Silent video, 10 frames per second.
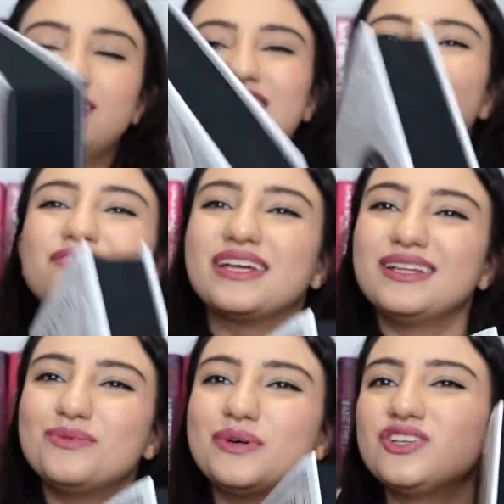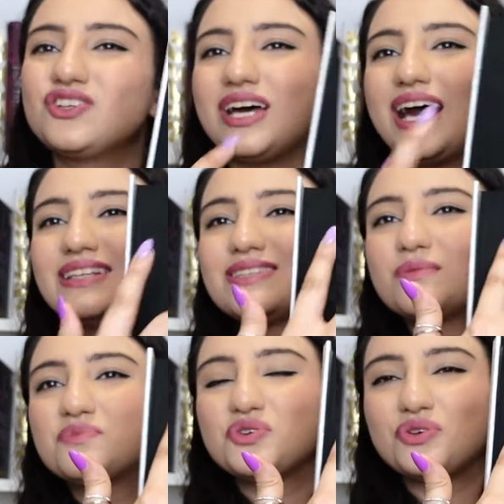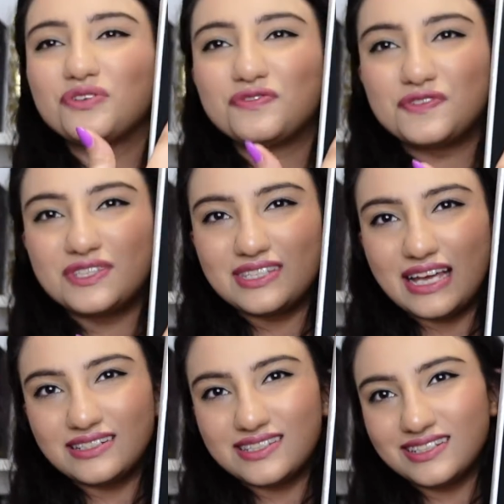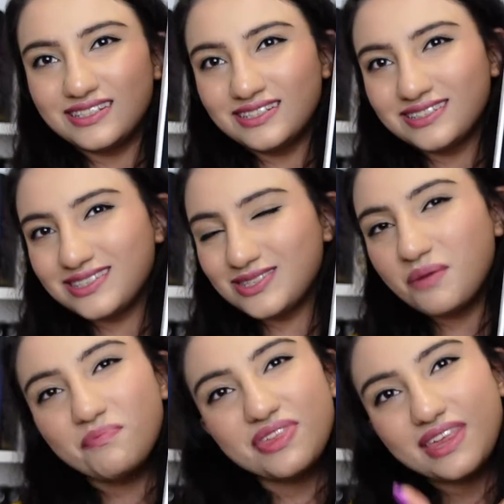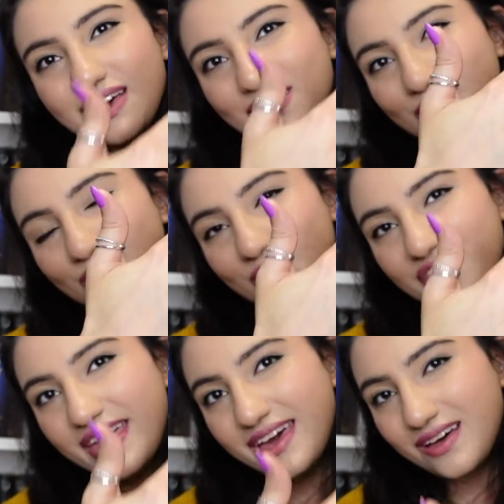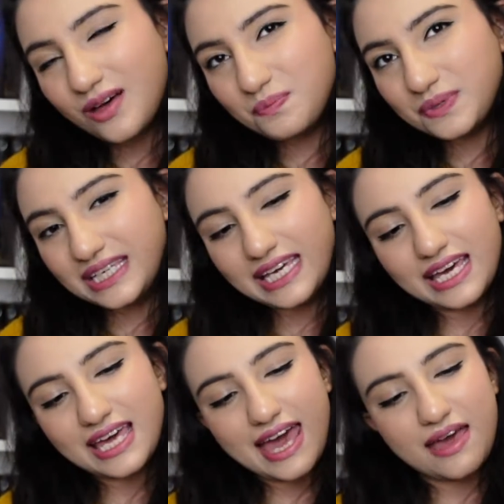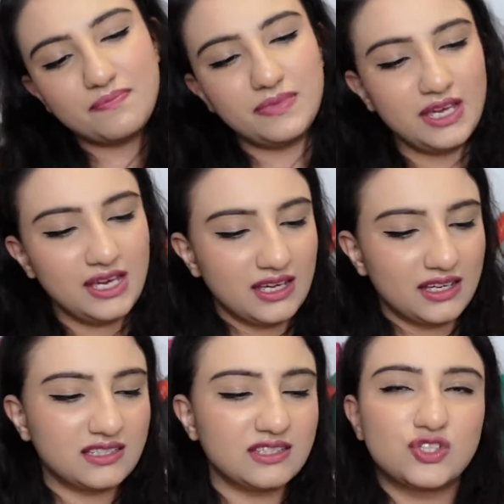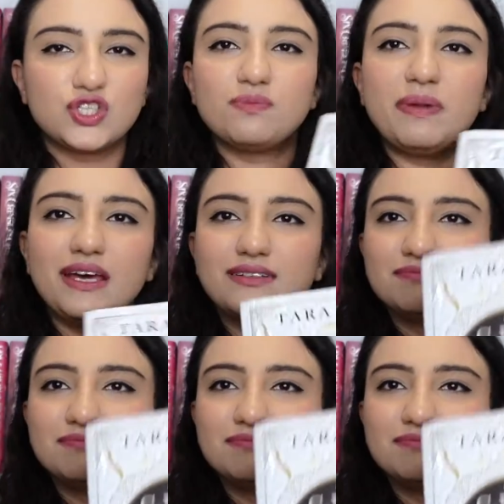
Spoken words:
I really wish it had some sort of stenciled something over there up here, because it's just a bit,